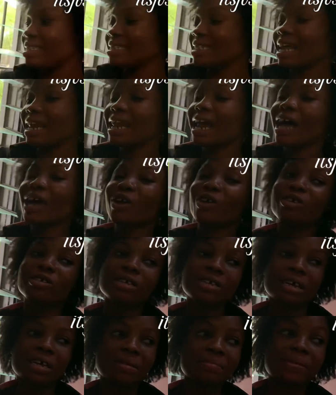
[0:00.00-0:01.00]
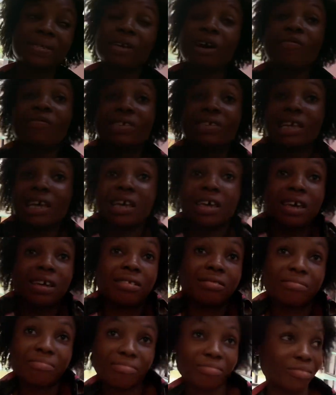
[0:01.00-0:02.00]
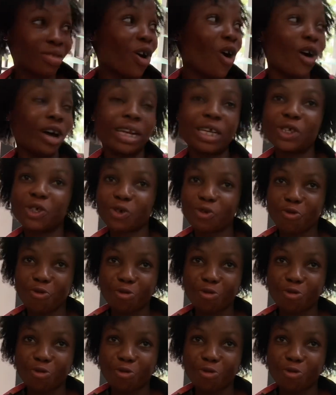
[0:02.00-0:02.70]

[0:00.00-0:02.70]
the lion himself is a king. humanity.